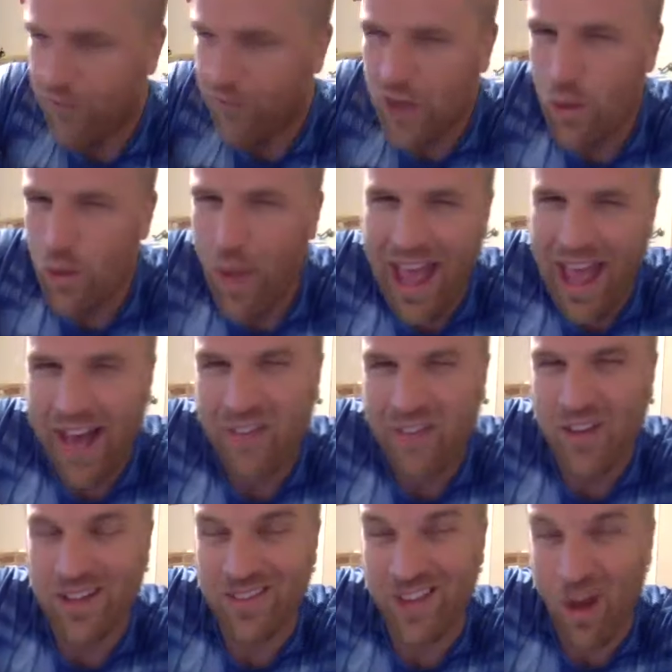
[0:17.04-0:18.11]
you have
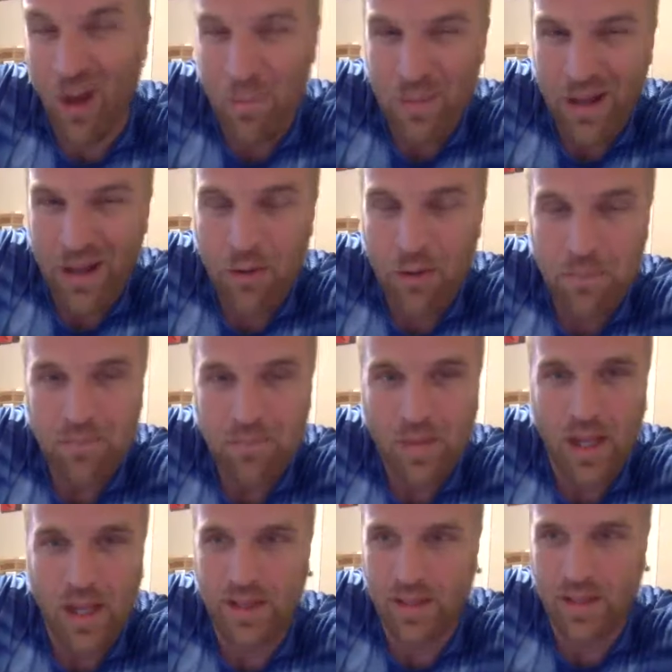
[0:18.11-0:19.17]
a dumbbell,
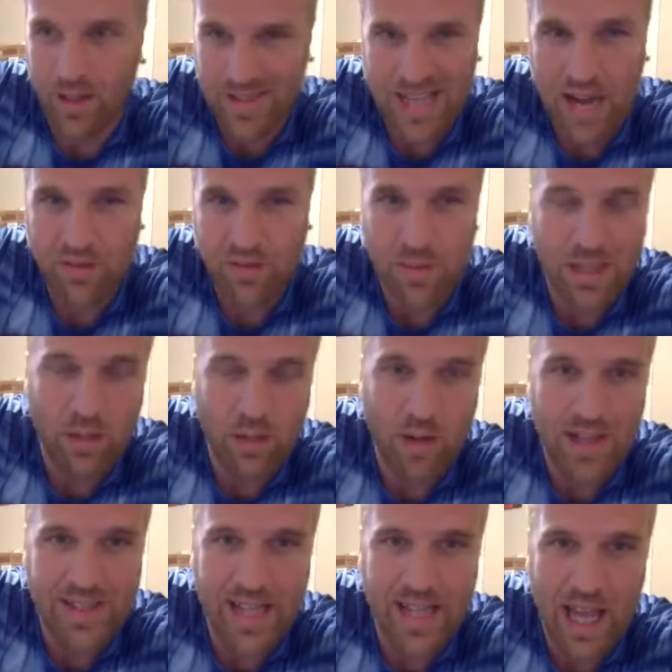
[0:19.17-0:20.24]
it doesn't have to be
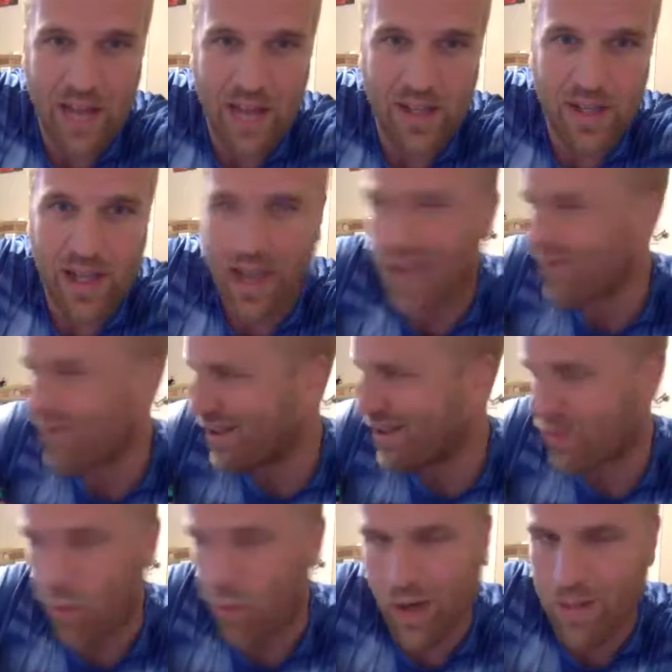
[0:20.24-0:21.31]
crazy heavy. I have like a
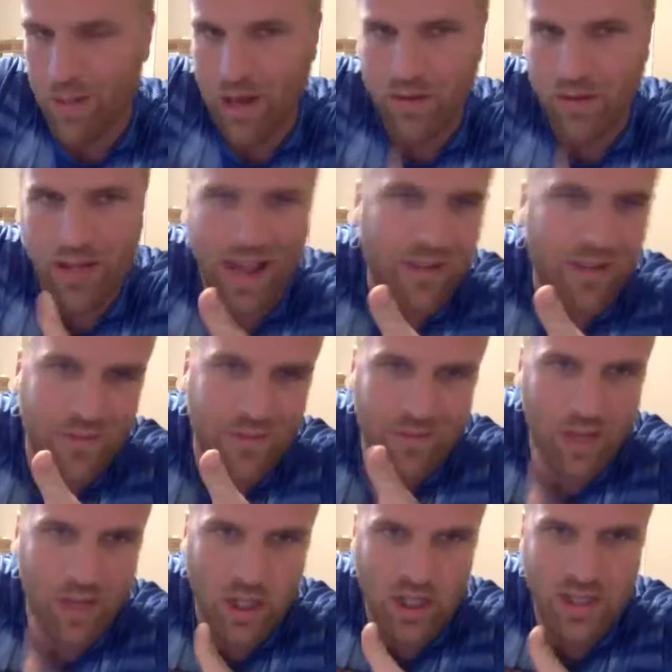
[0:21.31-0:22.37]
20-pound. I have
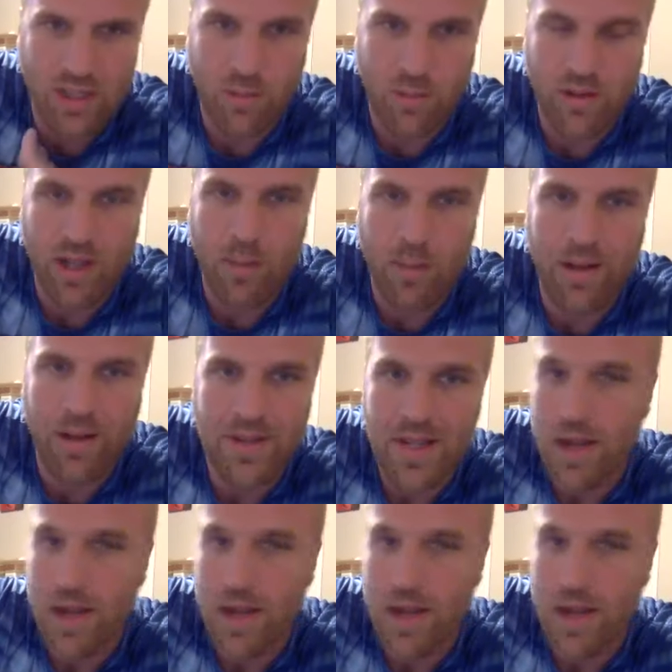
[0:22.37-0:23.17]
adjustable dumbbells.